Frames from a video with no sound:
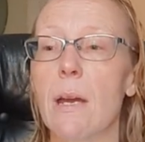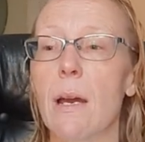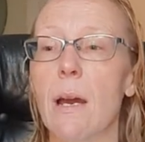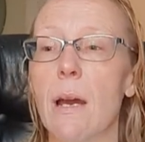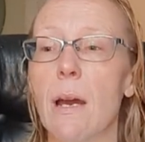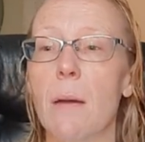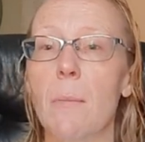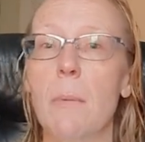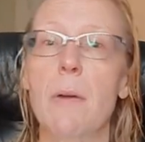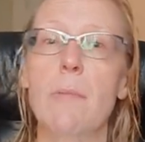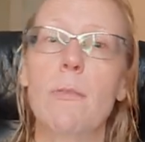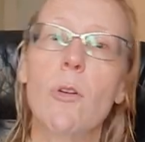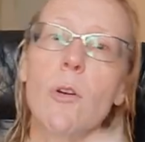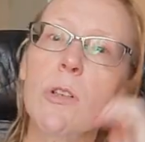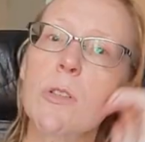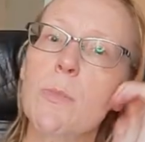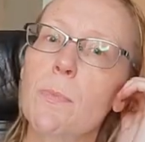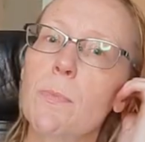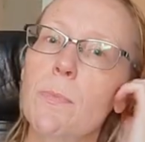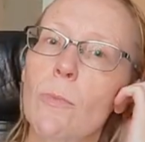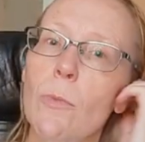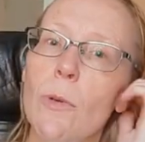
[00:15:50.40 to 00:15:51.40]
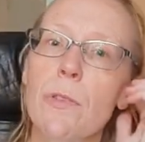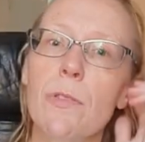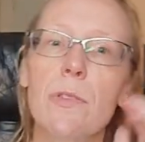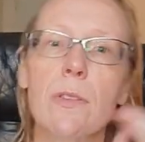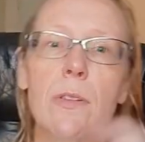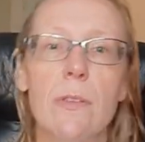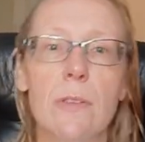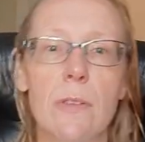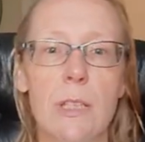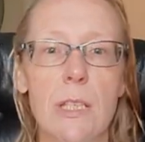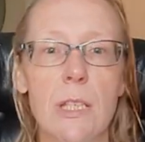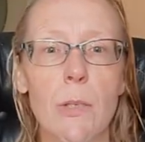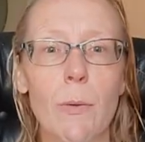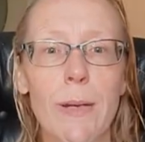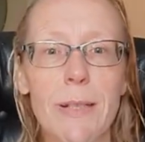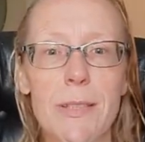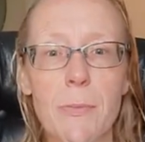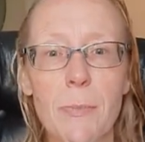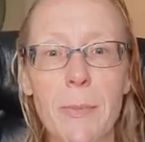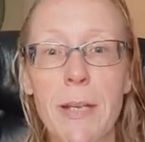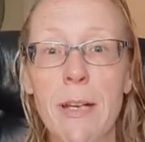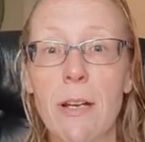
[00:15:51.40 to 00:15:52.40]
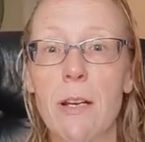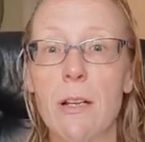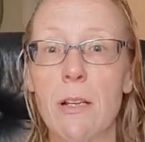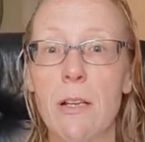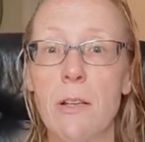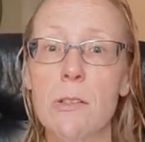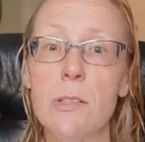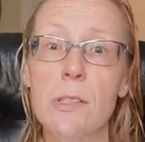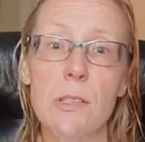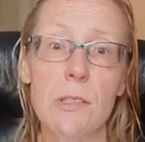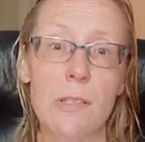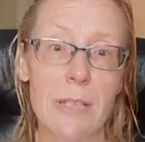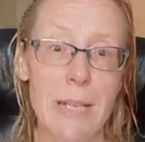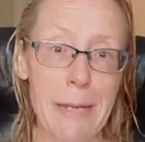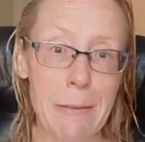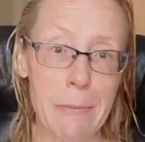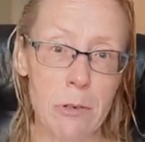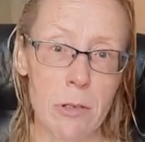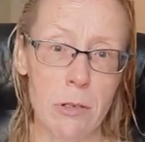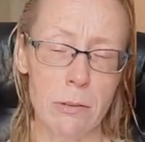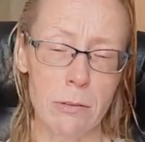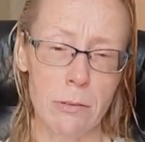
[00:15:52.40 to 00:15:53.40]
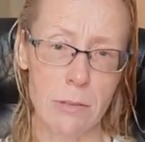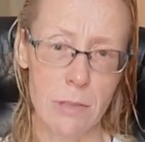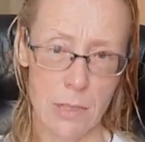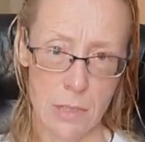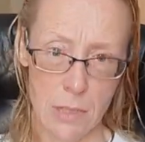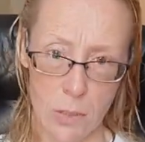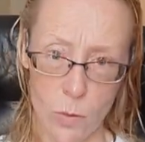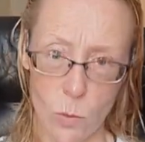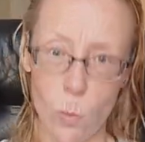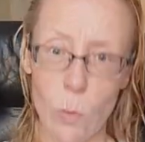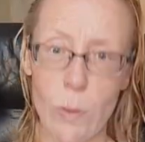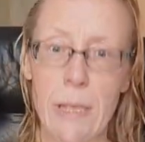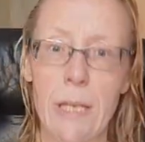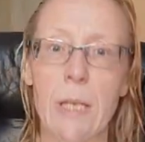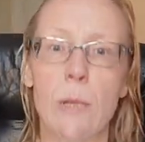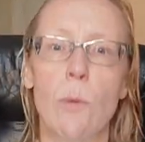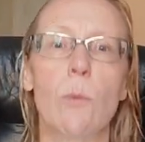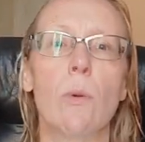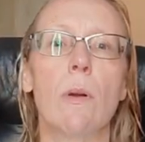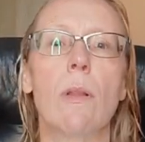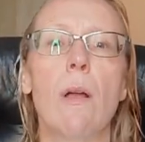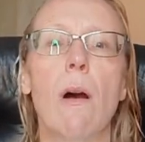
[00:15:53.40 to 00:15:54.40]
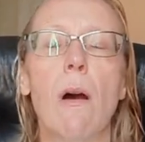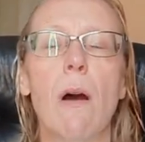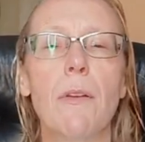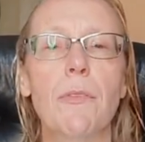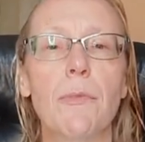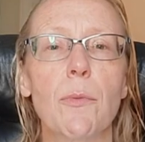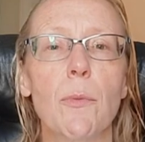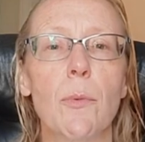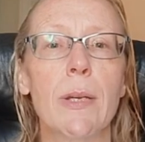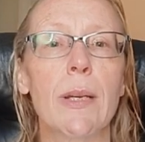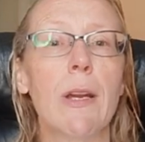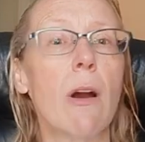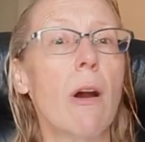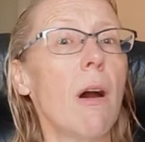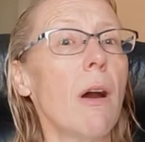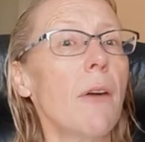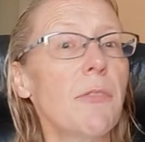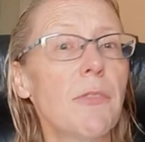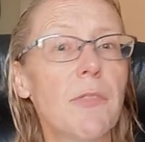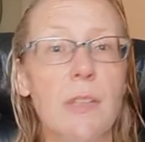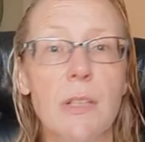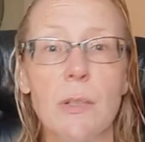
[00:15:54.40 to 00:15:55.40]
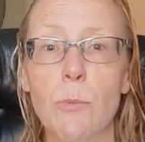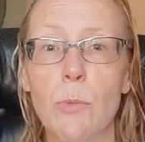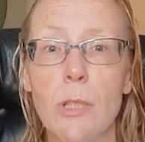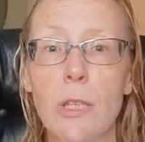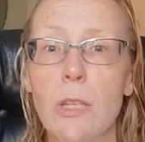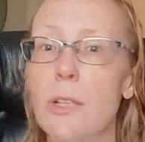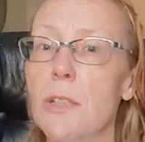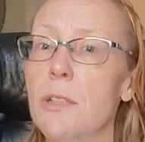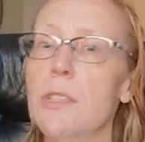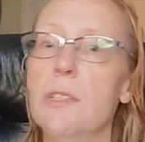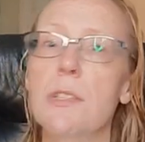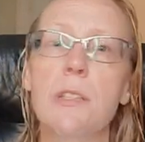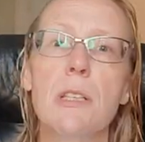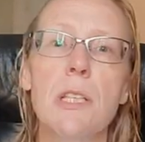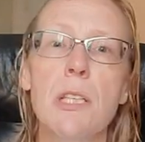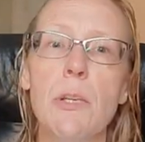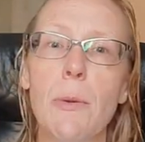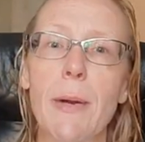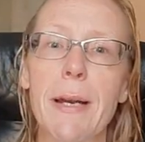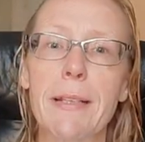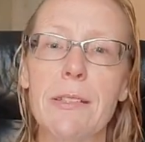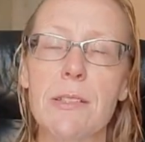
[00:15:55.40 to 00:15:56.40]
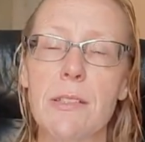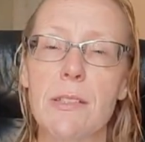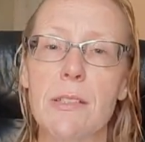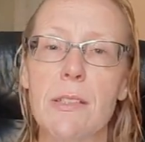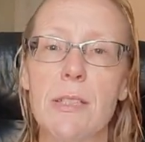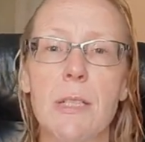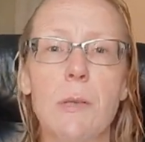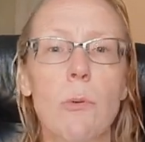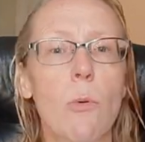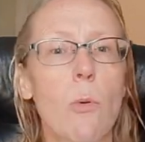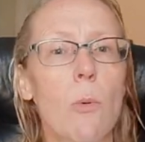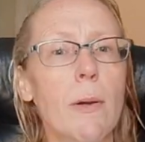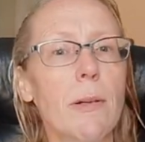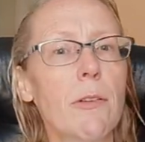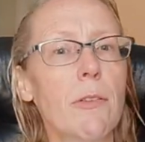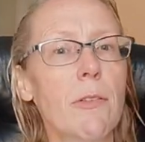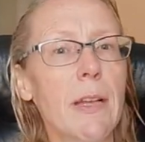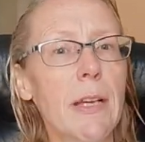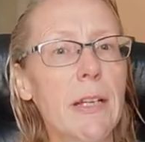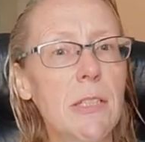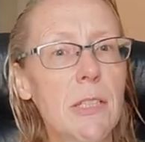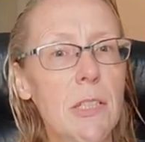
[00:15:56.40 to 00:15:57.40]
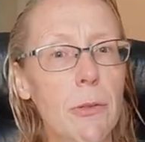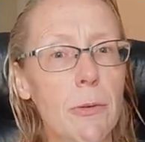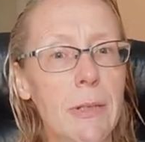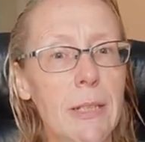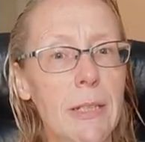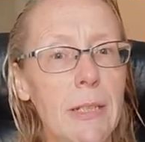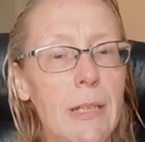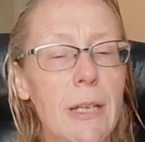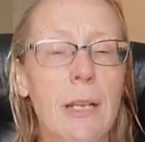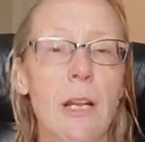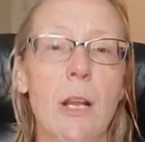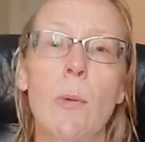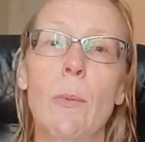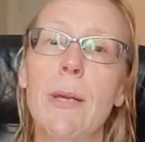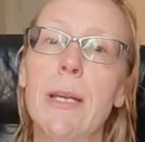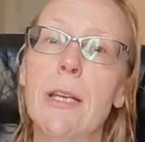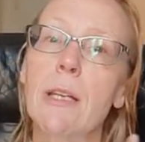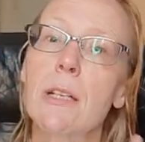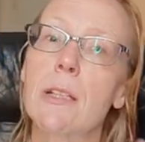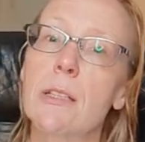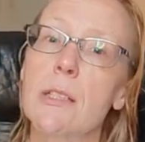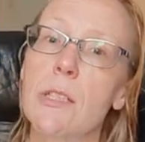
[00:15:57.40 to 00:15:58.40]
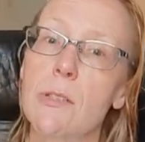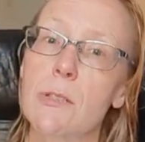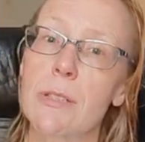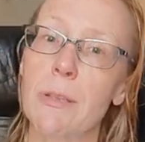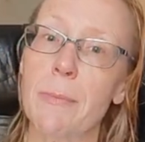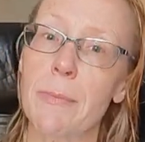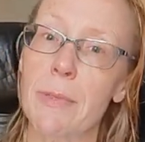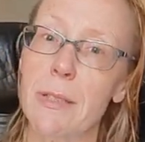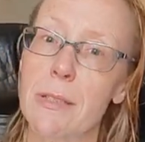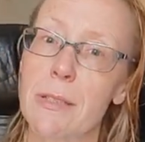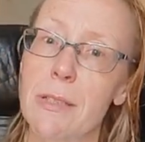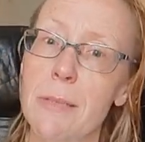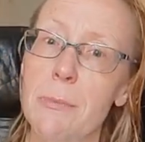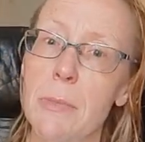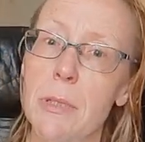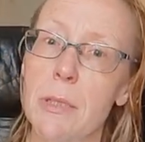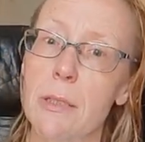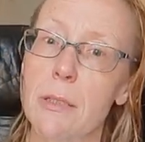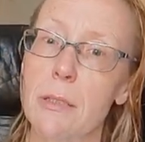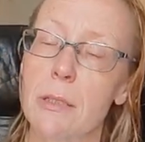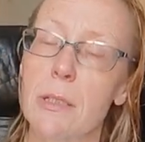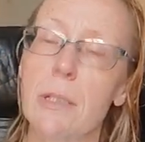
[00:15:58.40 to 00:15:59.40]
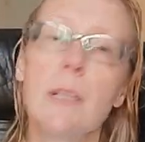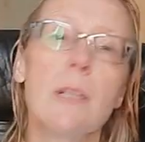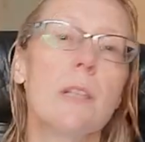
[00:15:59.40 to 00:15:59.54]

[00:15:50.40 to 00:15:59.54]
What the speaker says: of course, with the US being our closest neighbor, we often would look to the US to see, well, what are they doing? And are we going to do something similar?